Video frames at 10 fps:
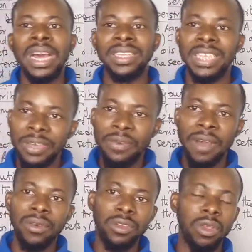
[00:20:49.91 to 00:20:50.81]
If you have not
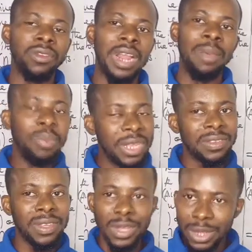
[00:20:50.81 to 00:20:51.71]
subscribed, please
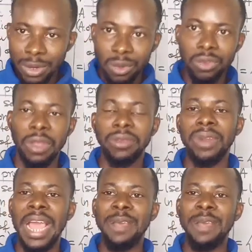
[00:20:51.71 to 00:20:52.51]
do subscribe,